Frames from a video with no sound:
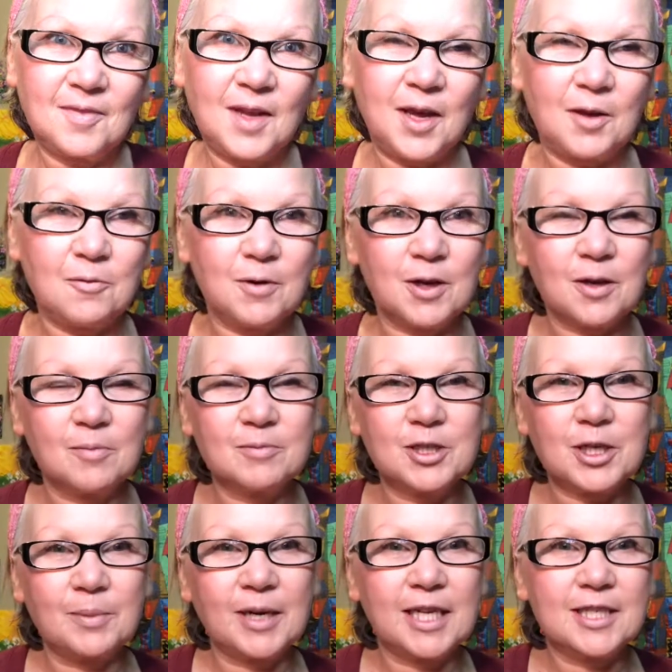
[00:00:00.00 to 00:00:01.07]
Hey, welcome
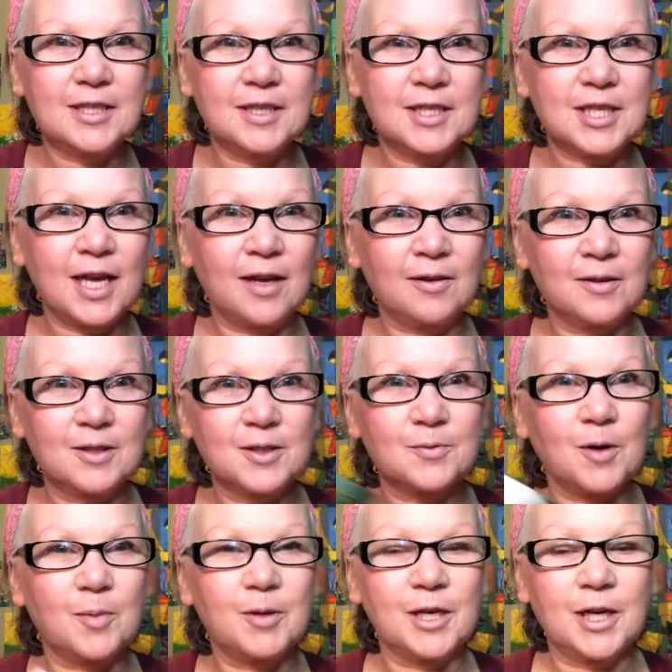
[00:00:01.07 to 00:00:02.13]
Gemini to the channel. It's
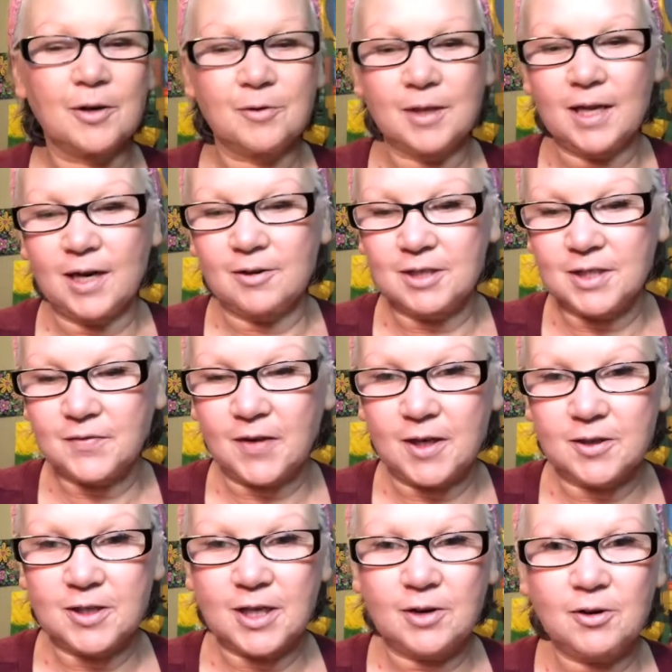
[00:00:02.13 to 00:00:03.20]
Robin here with Aries
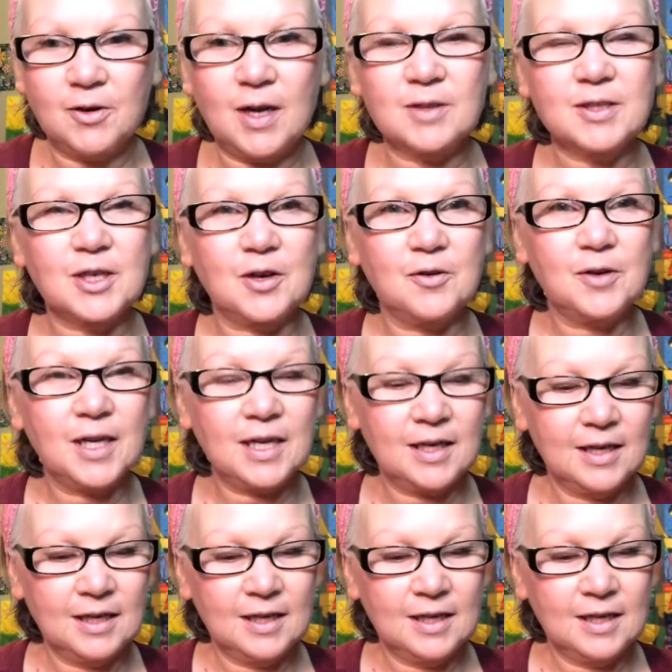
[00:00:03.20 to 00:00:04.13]
Fire Tarot. How's it going?